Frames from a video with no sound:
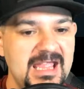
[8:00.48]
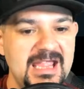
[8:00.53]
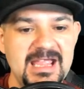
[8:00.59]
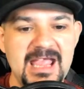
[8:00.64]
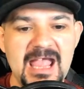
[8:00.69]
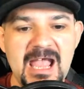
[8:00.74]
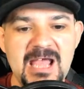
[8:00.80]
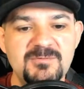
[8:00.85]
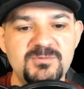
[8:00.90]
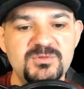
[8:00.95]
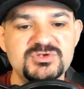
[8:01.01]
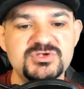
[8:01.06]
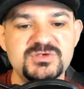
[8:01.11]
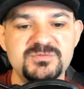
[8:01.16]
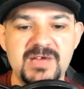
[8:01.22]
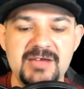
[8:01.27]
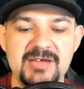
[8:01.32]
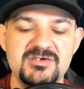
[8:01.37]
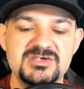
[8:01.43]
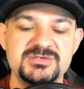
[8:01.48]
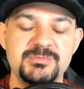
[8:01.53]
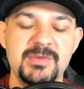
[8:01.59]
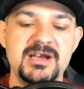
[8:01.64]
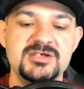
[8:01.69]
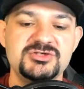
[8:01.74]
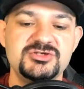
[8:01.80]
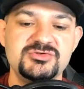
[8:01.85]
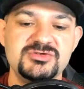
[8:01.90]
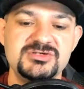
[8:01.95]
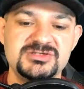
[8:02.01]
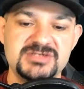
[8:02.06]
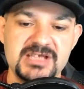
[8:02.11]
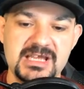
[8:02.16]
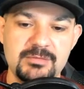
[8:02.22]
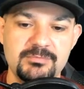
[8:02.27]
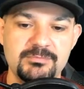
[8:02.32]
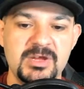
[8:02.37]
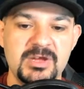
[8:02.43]
A handful of survivors managed to
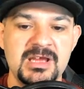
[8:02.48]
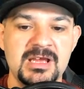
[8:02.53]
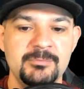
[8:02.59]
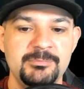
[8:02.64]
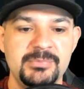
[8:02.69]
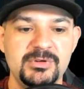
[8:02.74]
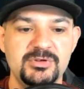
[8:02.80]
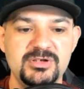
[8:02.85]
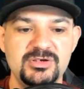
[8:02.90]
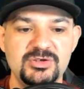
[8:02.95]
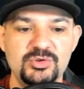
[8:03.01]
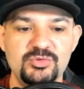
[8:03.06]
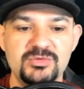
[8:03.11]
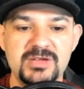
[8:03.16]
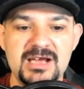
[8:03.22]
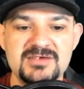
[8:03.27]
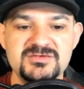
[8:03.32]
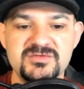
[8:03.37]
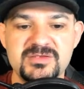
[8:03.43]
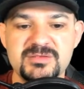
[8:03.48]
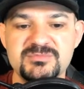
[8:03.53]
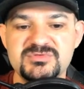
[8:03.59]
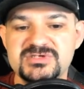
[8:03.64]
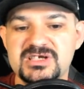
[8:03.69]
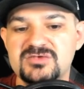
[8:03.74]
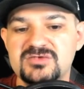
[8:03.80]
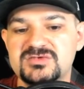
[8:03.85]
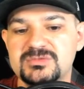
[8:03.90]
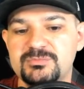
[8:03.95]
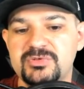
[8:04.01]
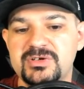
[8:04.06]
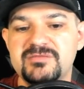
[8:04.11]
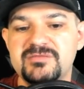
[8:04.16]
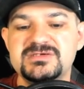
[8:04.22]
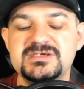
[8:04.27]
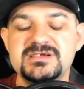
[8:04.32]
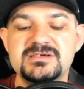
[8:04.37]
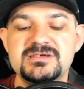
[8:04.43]
escape, building new lives for themselves on
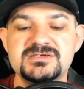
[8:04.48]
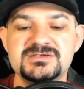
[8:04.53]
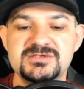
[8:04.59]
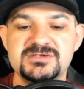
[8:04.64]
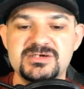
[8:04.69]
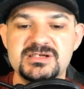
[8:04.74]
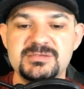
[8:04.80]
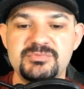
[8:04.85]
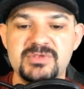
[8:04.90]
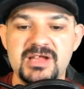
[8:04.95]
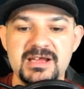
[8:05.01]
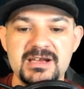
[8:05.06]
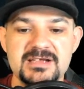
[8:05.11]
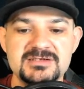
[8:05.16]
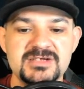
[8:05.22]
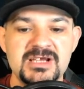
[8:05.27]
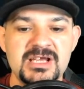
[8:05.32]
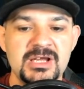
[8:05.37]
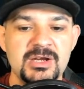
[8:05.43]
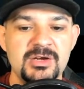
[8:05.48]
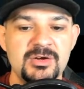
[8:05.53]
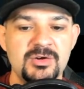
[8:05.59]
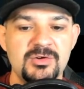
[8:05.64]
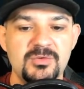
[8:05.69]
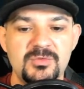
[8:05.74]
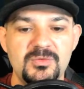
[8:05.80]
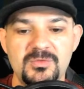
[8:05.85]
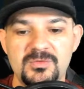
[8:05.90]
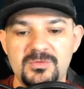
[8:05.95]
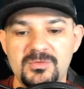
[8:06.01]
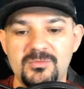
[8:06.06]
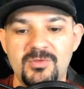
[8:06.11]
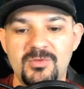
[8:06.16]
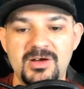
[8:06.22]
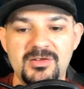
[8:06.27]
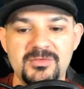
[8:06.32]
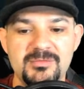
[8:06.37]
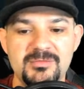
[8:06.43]
previously deserted planets.
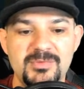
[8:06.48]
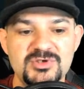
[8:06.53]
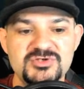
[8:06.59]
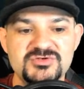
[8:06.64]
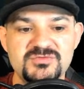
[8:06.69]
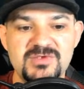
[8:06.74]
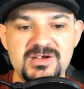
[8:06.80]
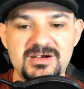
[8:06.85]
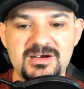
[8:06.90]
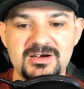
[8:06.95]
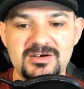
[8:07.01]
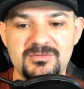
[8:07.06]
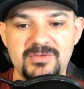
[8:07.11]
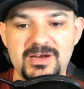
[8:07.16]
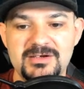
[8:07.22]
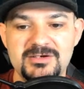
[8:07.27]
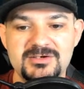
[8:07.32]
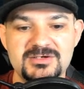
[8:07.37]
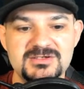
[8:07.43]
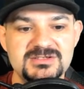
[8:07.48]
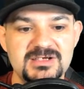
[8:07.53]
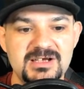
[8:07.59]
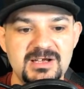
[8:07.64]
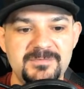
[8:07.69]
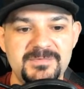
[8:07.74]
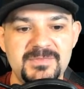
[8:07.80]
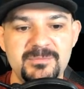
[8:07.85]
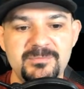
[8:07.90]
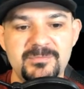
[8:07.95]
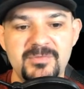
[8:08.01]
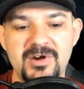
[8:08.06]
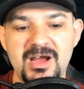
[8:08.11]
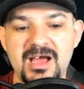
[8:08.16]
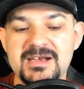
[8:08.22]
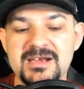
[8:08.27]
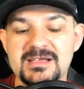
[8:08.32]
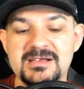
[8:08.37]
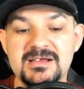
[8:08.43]
While the most records of the
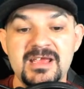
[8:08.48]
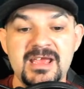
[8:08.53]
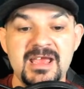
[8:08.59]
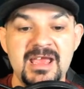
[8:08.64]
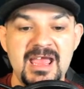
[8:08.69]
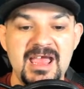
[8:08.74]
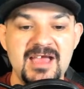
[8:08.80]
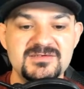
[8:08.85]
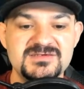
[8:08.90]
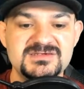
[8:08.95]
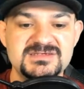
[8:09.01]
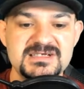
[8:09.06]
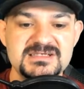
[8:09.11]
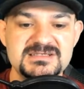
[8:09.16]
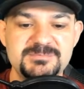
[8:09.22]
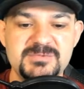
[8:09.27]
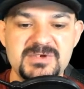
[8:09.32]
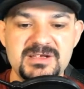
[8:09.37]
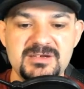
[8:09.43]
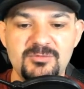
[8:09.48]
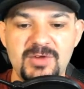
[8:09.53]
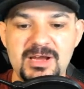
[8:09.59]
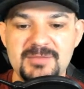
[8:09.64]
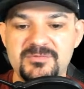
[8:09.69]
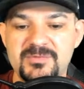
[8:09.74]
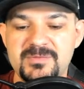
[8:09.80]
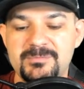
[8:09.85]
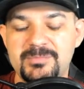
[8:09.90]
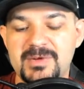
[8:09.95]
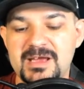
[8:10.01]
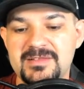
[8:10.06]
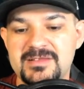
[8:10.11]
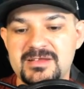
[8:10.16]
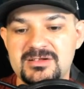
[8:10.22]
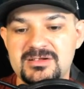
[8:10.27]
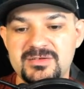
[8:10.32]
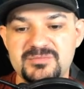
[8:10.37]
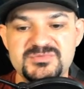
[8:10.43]
Mirani have since been wiped by
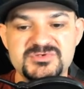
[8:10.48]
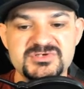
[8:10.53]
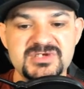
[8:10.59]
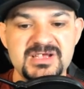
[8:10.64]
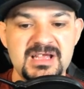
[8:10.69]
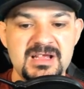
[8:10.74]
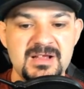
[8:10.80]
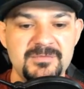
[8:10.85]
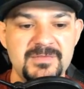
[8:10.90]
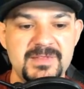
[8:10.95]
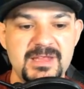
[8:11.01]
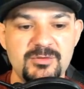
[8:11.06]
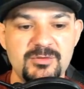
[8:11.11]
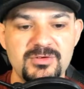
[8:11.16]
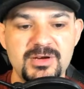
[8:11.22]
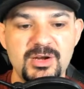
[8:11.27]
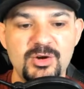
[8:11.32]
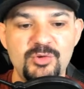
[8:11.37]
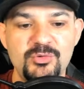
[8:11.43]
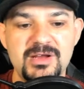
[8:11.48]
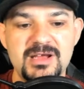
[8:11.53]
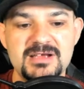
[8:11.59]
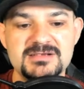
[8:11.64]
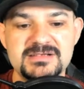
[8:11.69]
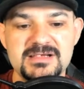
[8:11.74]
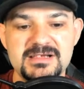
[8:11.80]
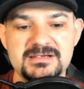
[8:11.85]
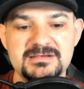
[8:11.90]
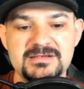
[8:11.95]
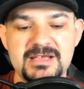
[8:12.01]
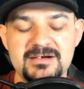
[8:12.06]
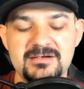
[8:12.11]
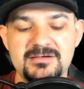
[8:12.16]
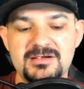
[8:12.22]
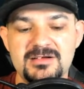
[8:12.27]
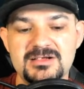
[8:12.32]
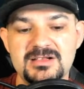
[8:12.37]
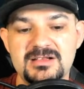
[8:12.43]
the Eclipse, they were known as a
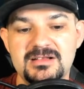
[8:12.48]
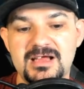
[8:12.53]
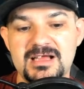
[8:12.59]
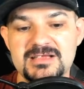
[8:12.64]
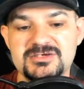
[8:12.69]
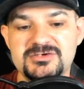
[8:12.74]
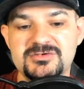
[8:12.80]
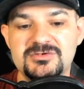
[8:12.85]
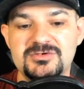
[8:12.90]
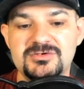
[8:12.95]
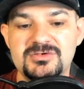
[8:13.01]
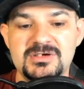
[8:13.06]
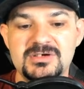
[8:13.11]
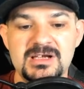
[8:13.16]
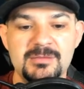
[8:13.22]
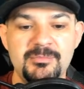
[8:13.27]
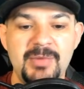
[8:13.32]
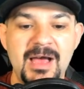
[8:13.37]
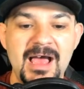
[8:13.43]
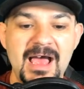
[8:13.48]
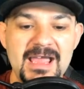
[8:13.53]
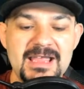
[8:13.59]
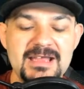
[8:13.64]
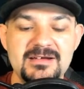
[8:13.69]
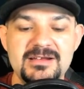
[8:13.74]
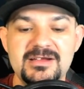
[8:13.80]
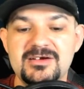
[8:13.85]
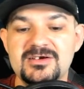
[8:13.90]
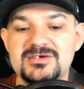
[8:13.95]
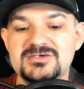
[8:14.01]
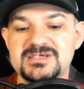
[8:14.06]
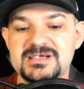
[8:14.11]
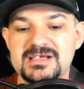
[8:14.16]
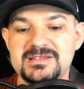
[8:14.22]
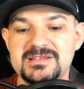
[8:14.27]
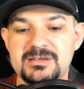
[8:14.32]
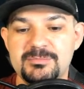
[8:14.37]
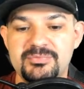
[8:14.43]
technological pioneers
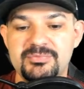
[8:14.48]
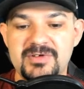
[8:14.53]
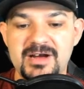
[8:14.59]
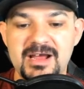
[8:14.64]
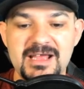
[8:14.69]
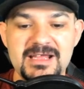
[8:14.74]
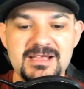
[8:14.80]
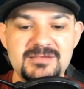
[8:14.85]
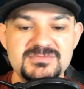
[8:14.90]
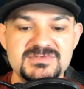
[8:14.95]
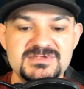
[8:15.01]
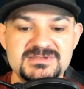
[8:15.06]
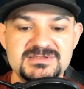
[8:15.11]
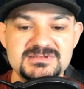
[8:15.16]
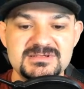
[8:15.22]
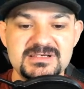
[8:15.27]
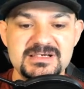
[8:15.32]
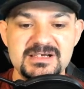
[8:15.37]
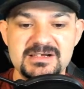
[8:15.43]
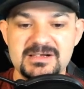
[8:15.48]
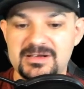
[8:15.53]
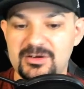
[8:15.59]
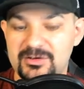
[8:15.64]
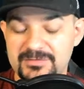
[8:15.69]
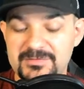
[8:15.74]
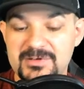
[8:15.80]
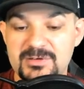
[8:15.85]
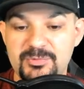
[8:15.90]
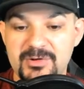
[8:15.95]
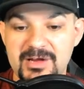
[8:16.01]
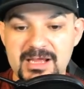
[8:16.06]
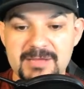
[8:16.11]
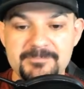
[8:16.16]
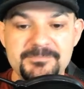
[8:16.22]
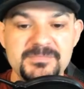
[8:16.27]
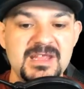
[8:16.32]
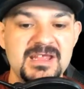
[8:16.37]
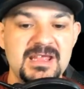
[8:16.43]
in the primes, or in their
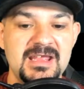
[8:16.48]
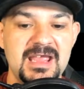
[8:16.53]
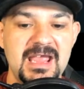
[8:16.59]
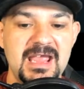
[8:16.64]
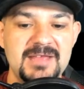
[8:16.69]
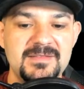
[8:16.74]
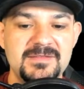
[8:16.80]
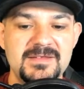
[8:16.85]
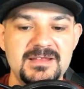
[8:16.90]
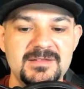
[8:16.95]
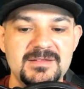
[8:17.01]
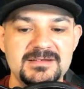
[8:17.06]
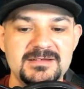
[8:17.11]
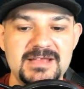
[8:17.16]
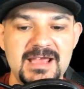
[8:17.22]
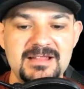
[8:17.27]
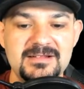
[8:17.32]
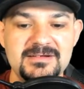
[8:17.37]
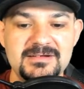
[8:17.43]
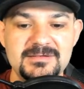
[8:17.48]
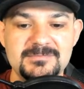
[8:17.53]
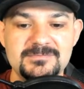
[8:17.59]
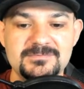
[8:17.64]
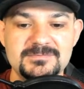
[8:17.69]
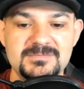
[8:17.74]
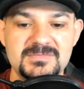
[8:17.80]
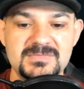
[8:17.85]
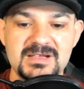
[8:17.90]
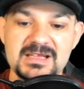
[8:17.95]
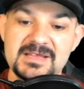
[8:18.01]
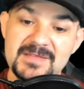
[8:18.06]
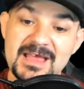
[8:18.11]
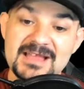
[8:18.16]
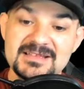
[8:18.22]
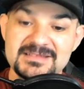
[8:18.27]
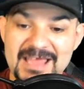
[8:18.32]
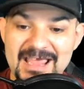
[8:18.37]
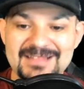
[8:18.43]
prime, and then that
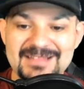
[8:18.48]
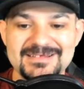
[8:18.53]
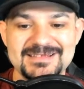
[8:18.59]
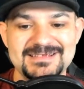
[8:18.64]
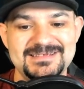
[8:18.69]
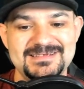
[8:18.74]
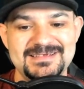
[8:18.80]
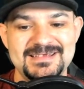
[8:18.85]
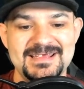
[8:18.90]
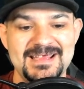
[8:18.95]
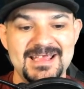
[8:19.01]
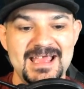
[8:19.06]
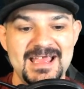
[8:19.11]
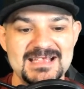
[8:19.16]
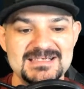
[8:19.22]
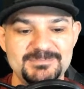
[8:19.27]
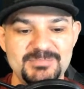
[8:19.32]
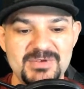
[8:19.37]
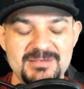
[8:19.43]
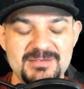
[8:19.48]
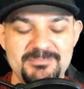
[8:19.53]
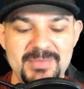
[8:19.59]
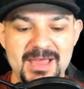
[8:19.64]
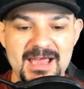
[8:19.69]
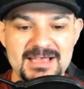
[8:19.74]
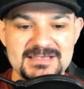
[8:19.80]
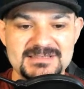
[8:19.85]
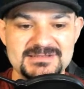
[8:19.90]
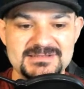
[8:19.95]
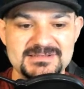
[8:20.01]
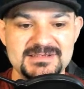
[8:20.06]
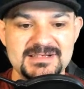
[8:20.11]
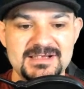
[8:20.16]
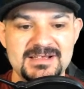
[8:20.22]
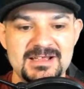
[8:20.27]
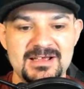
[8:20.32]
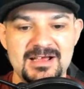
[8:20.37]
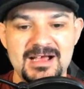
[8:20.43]
talent has been passed
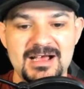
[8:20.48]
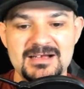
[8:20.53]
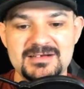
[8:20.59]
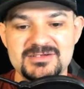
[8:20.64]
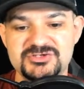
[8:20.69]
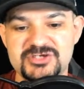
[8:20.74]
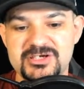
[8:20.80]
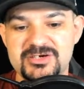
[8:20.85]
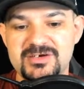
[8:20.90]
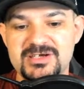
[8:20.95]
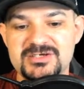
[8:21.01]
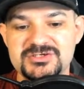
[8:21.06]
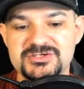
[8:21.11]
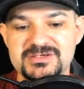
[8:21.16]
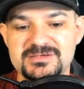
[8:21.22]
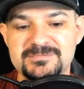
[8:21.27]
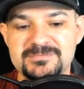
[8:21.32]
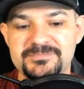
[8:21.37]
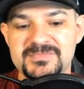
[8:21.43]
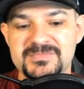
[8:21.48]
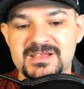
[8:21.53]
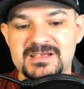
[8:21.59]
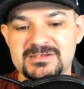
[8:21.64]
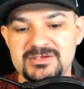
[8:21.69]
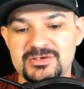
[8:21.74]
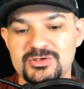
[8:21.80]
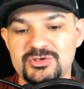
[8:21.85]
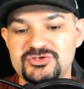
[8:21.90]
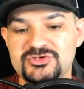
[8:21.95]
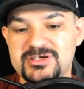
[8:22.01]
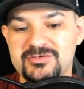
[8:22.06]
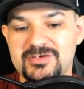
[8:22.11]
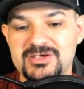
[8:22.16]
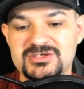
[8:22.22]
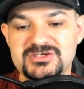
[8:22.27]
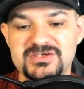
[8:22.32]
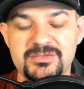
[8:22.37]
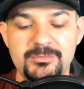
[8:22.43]
on generation to new
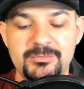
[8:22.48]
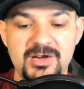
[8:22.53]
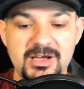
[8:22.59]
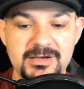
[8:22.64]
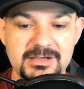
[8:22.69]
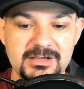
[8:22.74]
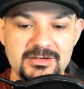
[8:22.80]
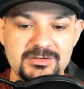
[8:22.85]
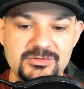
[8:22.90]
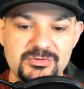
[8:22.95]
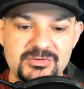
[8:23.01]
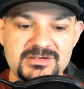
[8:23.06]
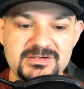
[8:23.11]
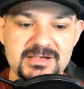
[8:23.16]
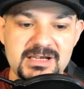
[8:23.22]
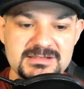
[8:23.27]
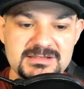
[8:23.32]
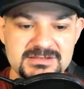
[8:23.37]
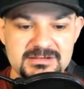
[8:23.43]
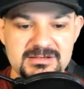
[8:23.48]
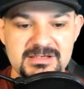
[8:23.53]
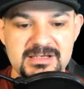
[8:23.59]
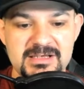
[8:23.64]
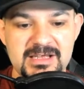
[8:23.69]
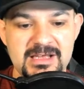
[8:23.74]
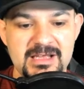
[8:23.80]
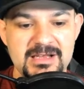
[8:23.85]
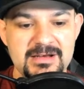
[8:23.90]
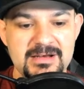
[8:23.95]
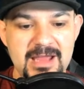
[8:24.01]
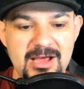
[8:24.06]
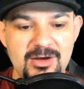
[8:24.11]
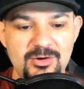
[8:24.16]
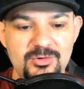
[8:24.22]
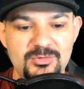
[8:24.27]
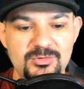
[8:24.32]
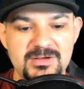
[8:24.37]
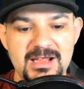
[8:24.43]
generation of the Mirani, including Tyza.
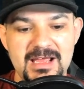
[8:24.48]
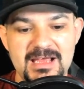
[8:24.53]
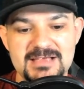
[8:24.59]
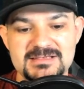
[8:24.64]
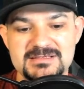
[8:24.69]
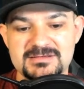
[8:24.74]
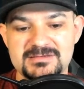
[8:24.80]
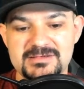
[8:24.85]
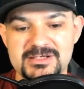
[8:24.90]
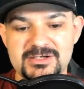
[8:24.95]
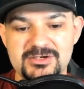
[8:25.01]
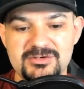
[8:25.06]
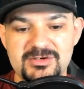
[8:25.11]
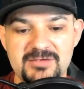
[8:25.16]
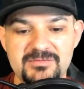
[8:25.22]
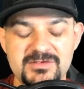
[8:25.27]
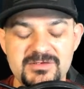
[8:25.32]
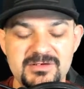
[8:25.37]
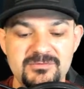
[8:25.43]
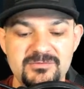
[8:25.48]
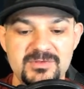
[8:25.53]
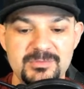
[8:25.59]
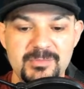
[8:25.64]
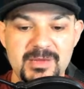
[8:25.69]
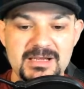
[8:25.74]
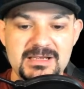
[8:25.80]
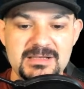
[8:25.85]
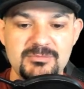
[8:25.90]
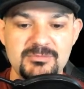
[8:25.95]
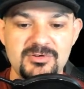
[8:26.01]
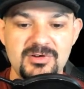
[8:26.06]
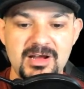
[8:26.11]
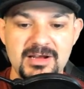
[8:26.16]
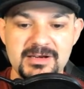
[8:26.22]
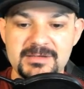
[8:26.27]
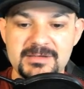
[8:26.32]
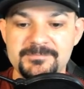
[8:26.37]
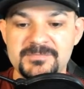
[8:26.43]
Now, as a leader of the remaining
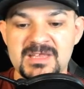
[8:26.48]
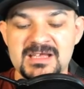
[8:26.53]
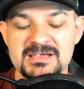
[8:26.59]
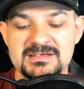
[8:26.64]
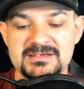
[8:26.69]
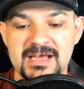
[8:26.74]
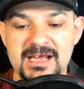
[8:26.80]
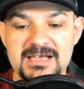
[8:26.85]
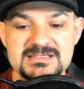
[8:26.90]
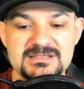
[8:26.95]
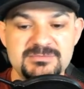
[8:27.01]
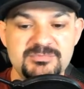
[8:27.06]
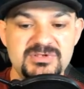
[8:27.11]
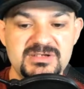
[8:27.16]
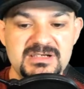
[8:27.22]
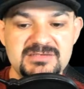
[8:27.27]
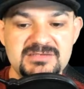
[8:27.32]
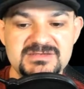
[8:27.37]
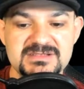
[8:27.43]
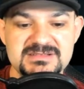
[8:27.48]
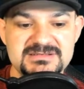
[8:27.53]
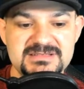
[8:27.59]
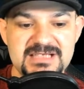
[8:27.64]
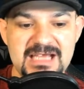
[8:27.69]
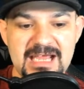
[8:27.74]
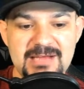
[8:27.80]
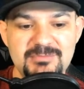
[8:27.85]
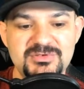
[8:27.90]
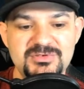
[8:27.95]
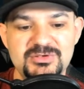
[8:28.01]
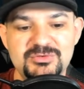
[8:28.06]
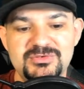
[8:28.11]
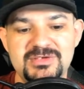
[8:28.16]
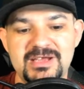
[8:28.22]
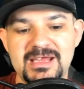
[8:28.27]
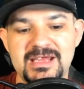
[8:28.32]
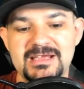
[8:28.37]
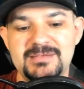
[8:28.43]
Mirani, Tyza believes it's time to
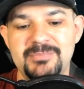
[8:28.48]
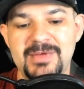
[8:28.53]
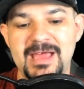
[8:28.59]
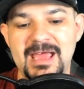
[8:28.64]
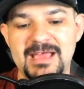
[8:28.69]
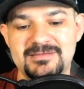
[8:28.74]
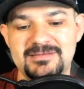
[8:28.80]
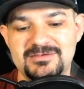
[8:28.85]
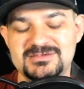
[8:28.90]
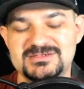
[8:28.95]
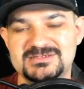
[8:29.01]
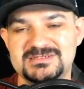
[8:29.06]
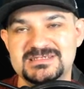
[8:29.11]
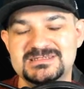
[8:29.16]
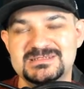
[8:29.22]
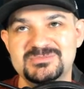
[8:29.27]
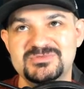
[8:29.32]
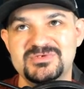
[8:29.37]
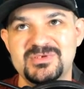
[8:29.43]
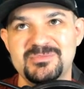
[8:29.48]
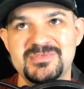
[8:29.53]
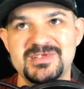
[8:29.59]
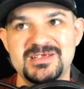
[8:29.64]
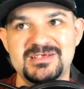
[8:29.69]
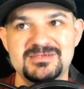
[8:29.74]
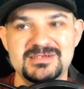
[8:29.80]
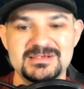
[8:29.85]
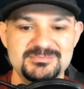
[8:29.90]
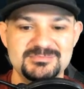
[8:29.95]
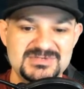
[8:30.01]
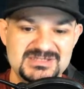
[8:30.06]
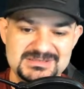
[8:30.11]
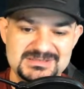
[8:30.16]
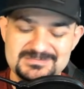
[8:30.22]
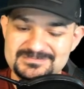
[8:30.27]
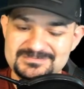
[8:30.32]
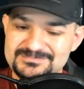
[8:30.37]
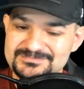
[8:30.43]
take back their system from the
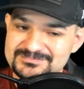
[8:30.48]
Eclipse.